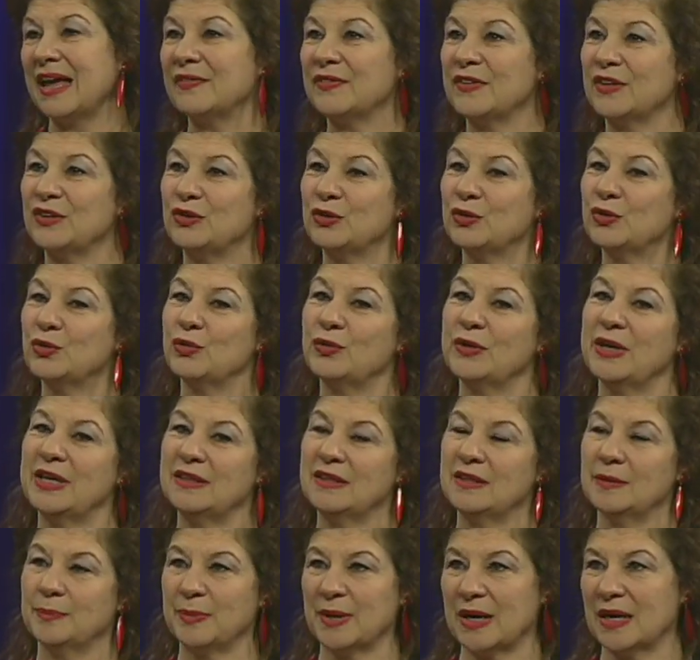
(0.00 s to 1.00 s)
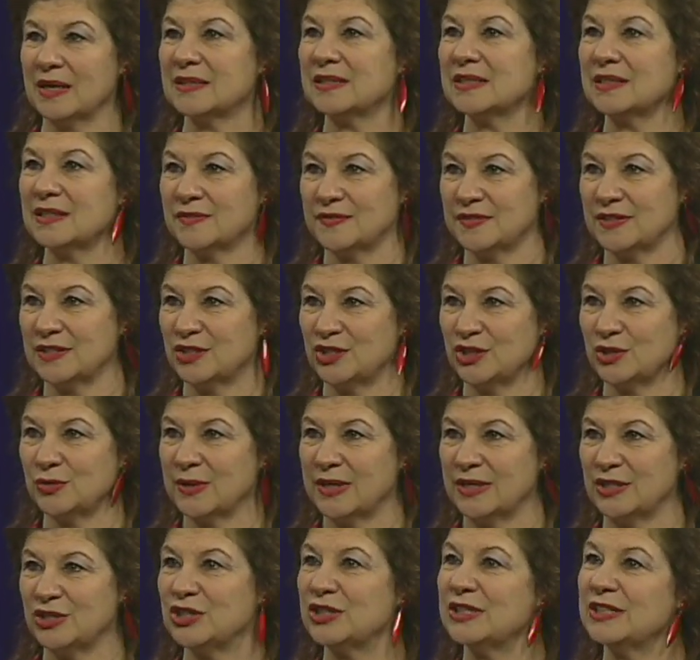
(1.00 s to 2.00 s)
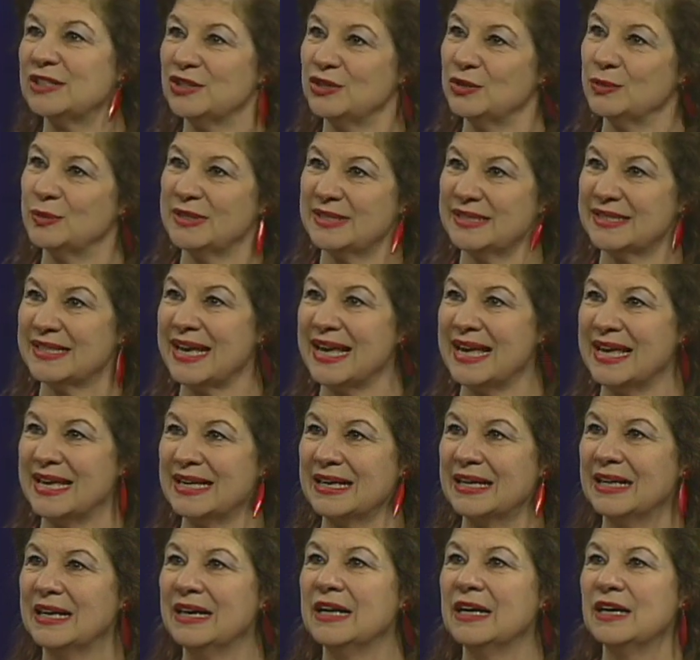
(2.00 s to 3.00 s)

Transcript: And then to create the positive situation, as you were saying,